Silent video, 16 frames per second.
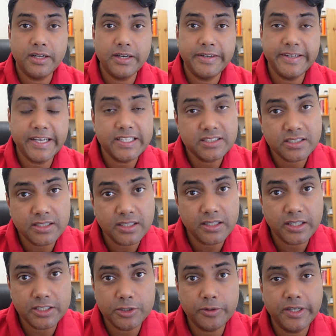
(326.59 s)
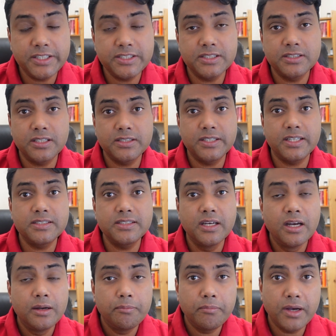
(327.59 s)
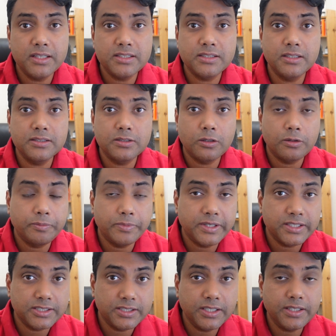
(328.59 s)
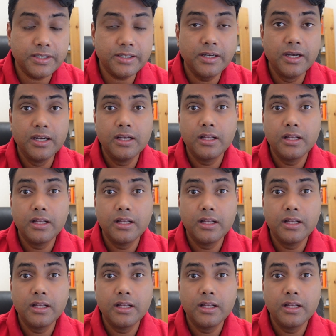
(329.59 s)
and extended education such as master's or PhD,